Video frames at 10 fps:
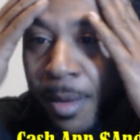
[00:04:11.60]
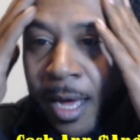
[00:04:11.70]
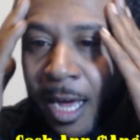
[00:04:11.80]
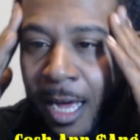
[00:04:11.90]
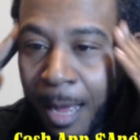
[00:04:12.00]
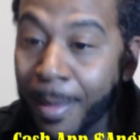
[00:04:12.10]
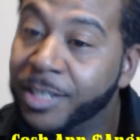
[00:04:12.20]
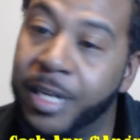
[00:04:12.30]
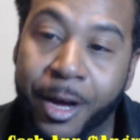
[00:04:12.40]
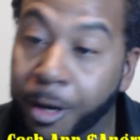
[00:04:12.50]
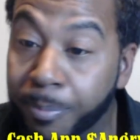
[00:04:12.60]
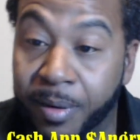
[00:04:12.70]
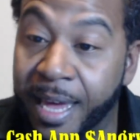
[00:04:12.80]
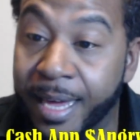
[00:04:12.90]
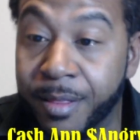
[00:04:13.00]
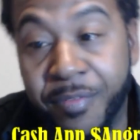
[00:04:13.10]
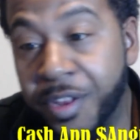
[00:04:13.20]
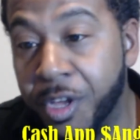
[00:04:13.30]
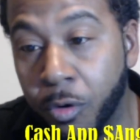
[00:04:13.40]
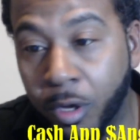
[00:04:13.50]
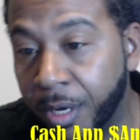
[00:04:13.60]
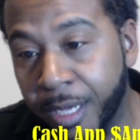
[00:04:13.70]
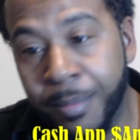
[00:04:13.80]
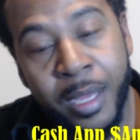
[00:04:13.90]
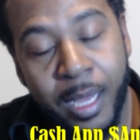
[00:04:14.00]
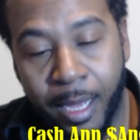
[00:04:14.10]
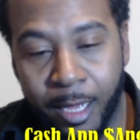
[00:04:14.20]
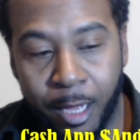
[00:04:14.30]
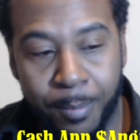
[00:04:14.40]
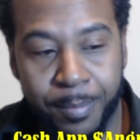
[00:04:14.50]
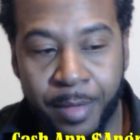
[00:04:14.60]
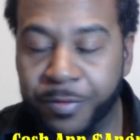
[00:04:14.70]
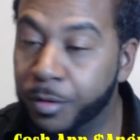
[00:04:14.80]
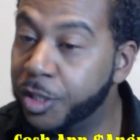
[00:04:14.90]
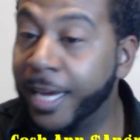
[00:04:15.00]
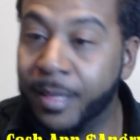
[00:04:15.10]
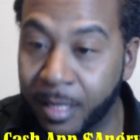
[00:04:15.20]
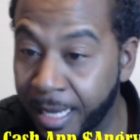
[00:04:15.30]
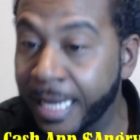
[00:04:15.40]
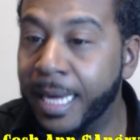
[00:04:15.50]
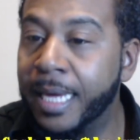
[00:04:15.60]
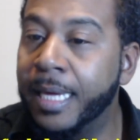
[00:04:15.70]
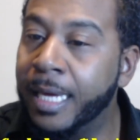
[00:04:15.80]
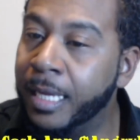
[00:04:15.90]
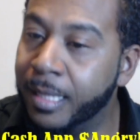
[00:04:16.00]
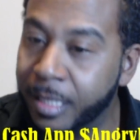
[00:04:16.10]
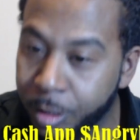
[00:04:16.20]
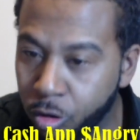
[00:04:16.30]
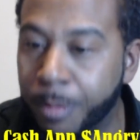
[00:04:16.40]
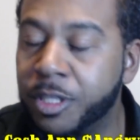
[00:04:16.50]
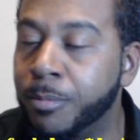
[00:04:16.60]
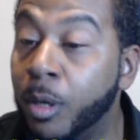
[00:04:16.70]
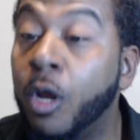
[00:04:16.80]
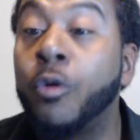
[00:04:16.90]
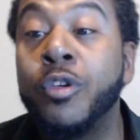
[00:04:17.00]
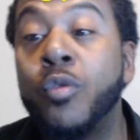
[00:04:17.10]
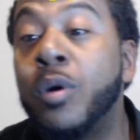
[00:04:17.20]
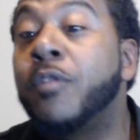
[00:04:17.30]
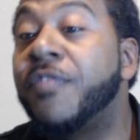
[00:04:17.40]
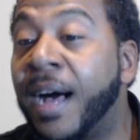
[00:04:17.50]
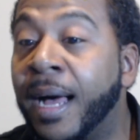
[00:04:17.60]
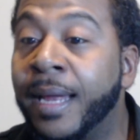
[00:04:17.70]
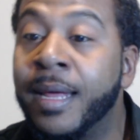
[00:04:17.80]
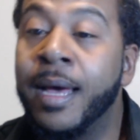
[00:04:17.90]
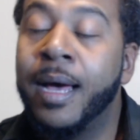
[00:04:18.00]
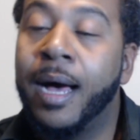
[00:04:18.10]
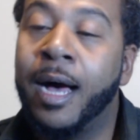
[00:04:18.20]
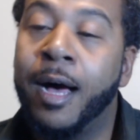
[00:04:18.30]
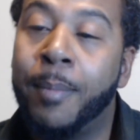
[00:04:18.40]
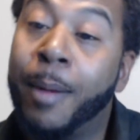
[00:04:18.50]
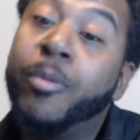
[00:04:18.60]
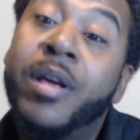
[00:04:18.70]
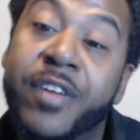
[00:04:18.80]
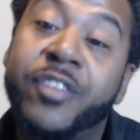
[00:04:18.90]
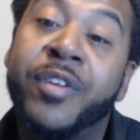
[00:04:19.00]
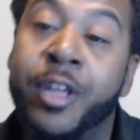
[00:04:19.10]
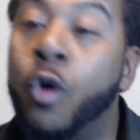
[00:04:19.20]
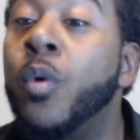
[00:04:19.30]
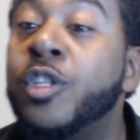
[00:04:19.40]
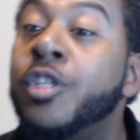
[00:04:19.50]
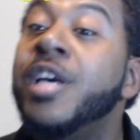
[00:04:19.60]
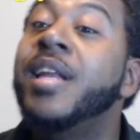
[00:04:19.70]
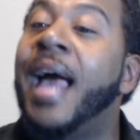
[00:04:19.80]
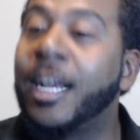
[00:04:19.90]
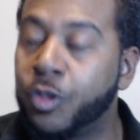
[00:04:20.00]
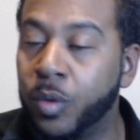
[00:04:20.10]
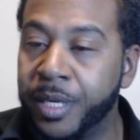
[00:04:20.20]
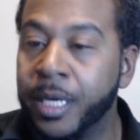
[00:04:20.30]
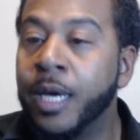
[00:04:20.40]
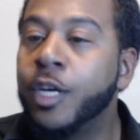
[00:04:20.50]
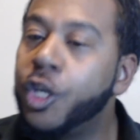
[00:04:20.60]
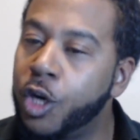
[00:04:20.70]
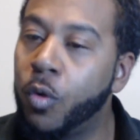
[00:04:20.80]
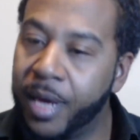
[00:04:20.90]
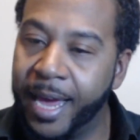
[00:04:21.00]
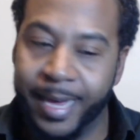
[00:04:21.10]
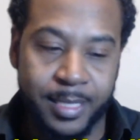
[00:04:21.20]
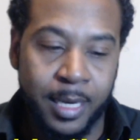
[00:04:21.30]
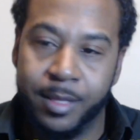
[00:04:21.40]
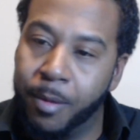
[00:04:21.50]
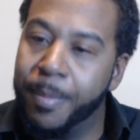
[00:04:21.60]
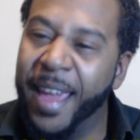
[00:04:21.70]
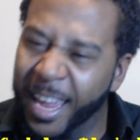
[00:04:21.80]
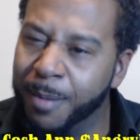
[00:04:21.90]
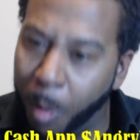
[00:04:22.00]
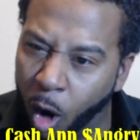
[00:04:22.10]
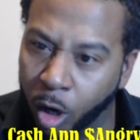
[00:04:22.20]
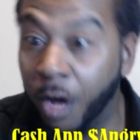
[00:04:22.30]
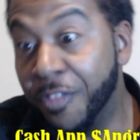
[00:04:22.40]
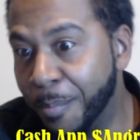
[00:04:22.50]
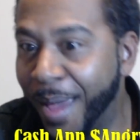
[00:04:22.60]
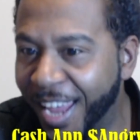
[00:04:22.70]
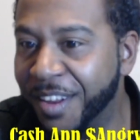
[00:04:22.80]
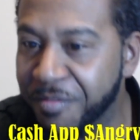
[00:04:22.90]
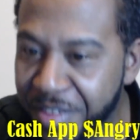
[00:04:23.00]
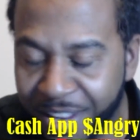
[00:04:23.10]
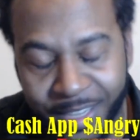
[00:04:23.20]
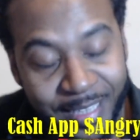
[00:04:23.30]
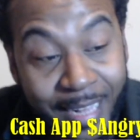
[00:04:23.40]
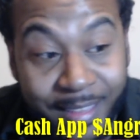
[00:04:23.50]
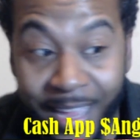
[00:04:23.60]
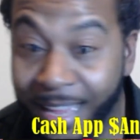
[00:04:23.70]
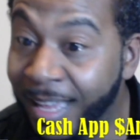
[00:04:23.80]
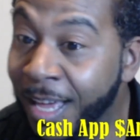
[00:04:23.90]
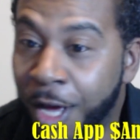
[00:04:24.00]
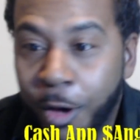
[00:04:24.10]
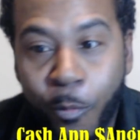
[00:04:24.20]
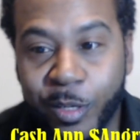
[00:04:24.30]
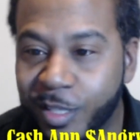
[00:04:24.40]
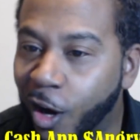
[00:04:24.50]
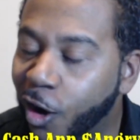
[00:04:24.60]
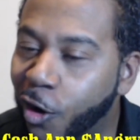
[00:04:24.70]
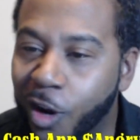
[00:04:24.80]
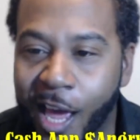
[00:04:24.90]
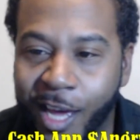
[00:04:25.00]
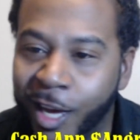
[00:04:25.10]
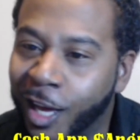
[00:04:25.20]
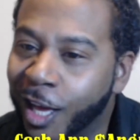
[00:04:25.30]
I'm actually not going to play the video clip. If you check the link in the description below, you will find my previous video, which did actually showcase the main part of the main event, because that thing was doggone like a